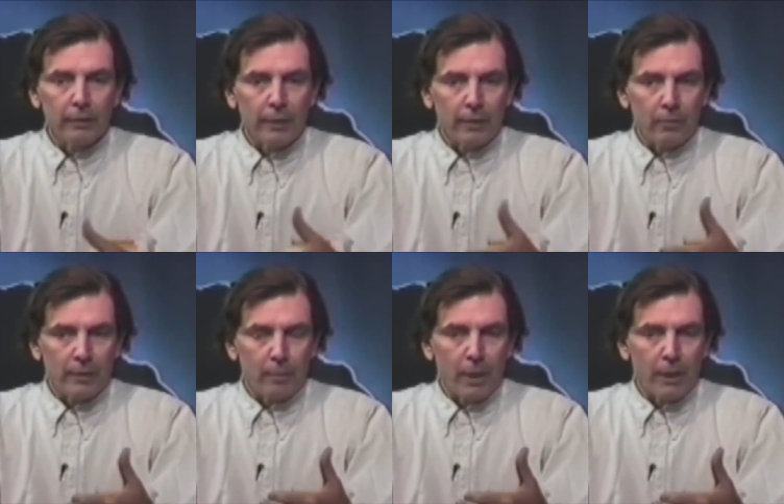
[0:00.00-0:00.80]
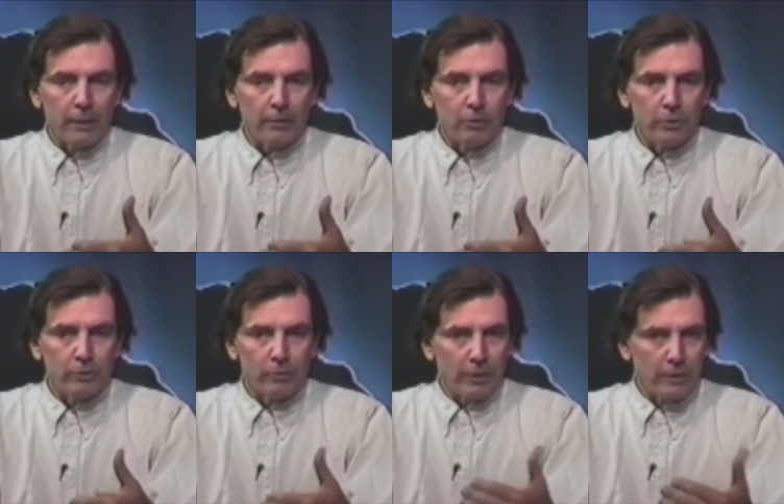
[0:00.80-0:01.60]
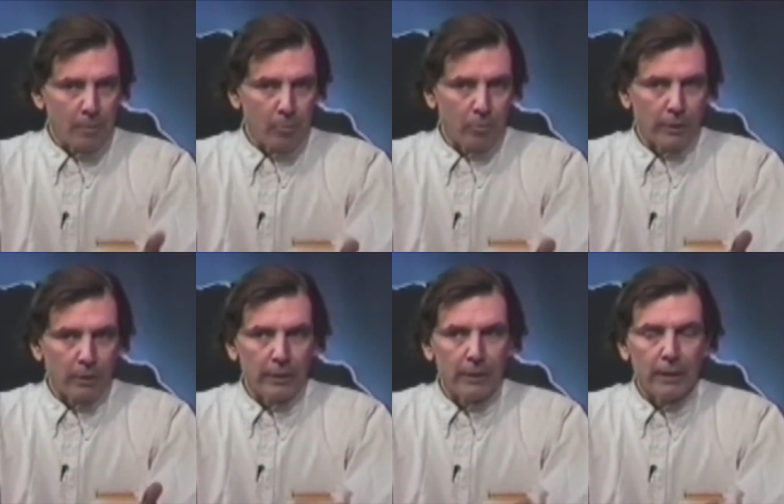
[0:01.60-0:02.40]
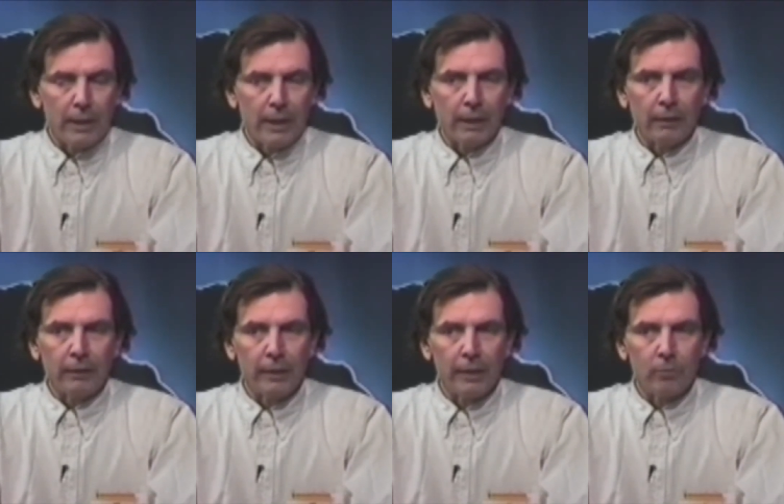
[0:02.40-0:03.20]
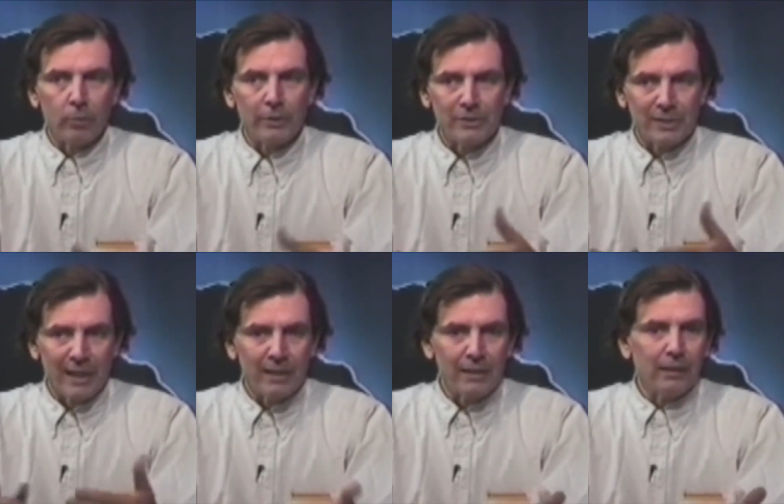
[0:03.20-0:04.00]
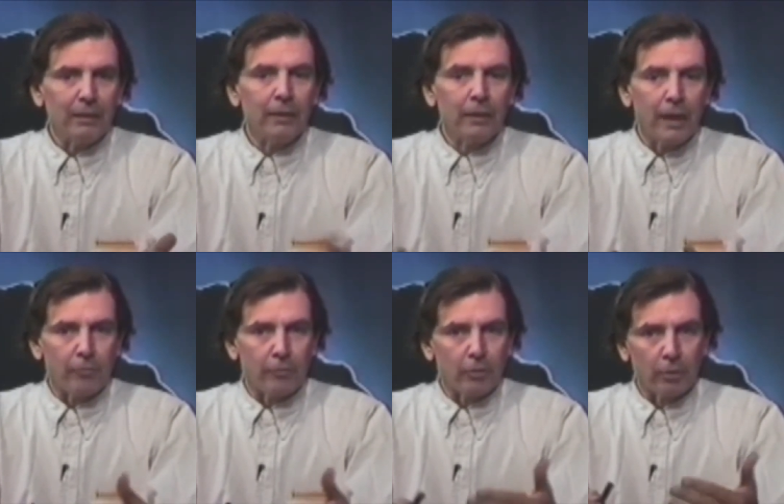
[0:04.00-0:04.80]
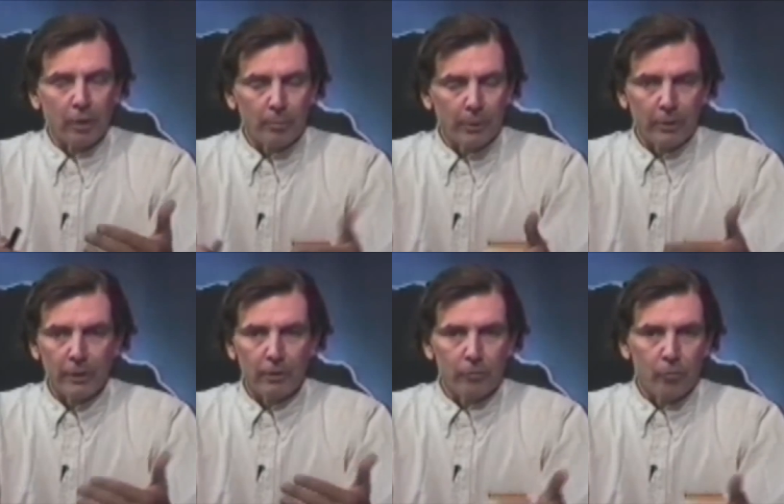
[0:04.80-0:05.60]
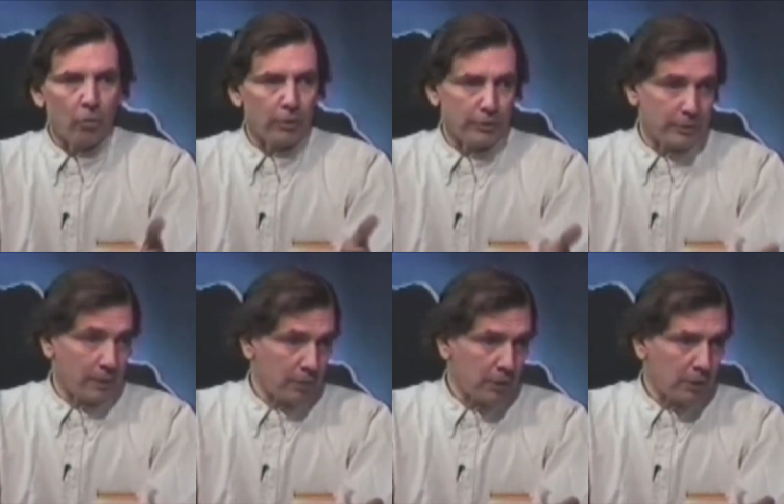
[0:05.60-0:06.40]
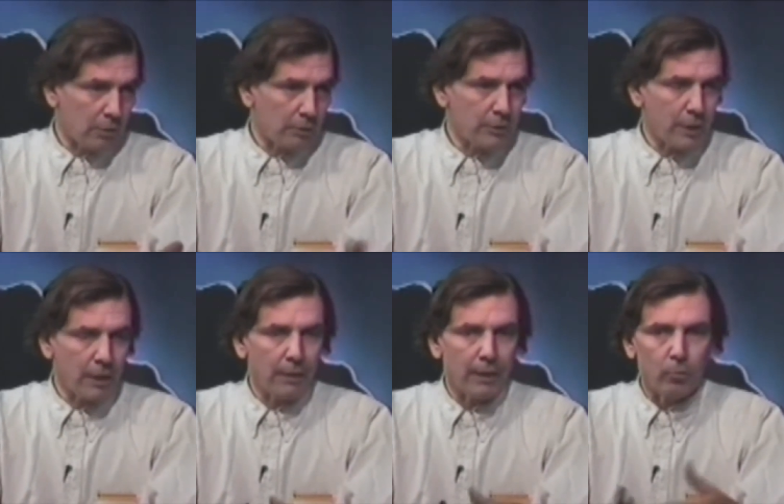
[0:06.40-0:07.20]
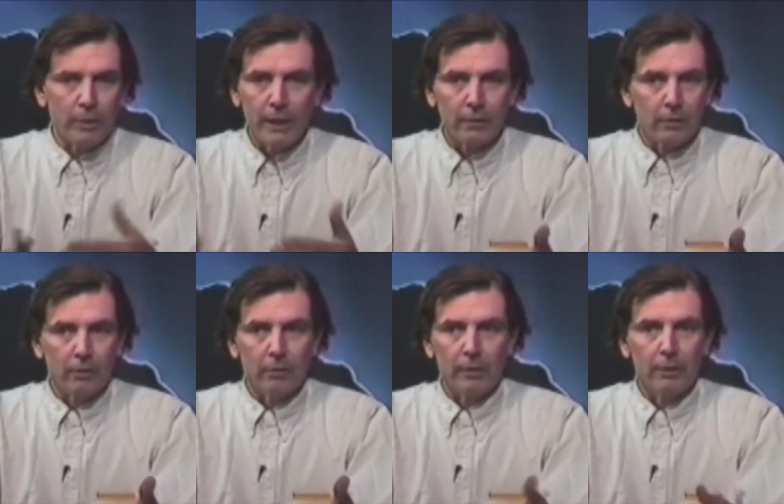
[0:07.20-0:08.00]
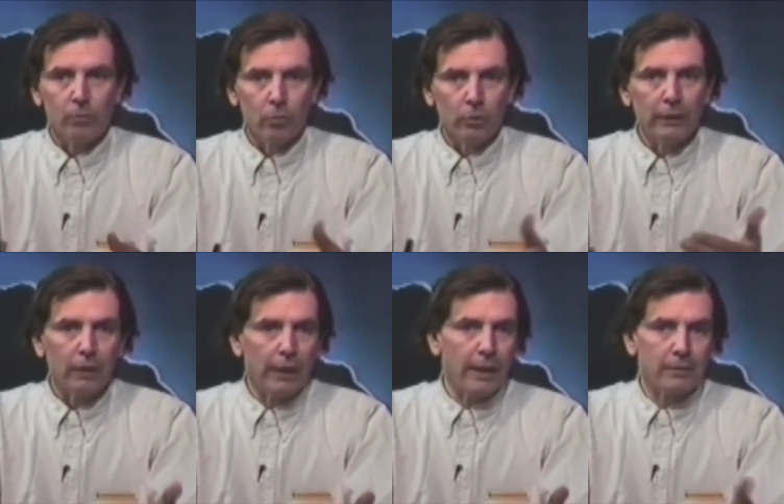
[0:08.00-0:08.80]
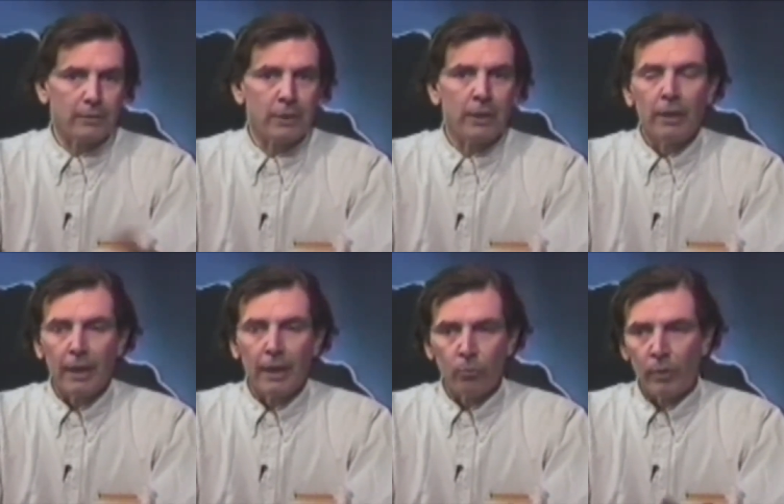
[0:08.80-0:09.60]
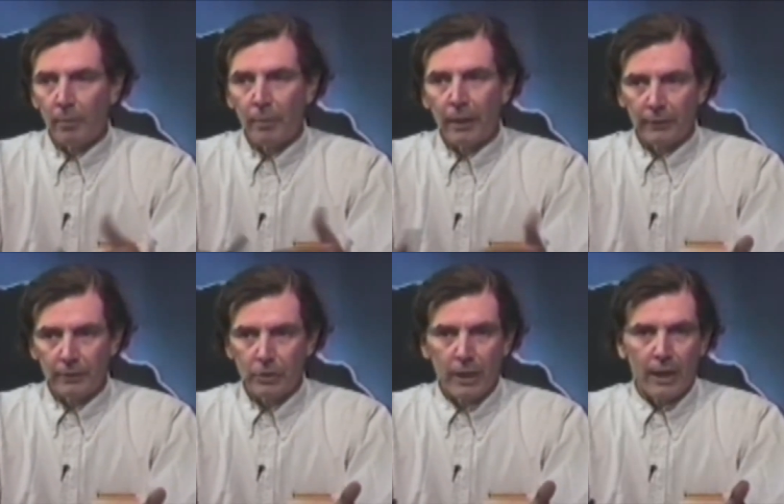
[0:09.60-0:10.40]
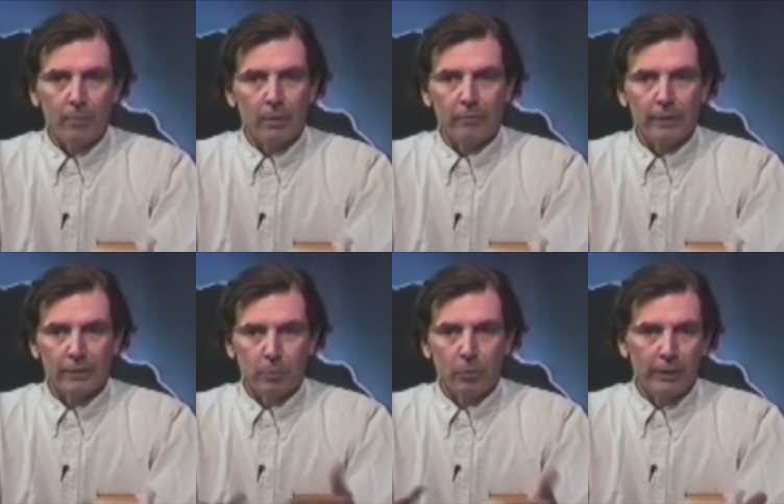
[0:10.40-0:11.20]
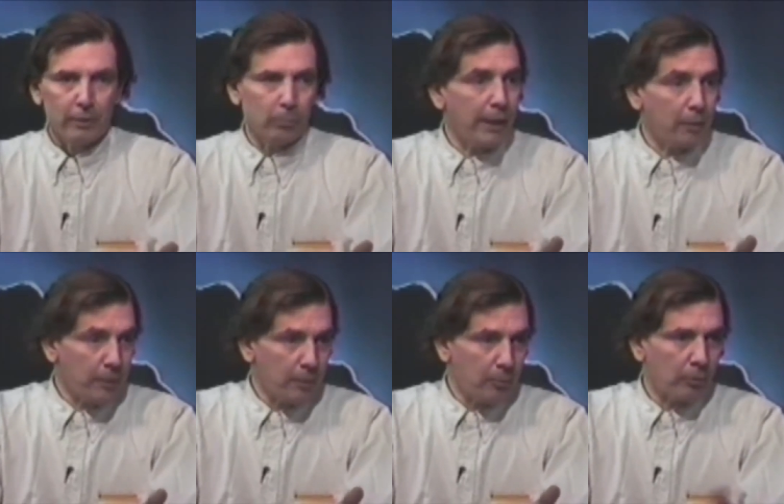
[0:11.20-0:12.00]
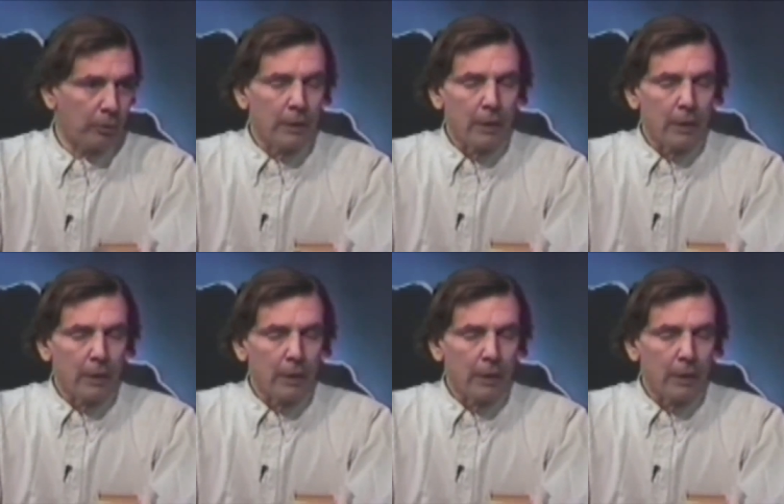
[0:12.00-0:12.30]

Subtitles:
that bondage was very temporary, and then it was ended after a period of 4 or 7 years, and they re-entered the ruling class and went about the job of exploiting black people.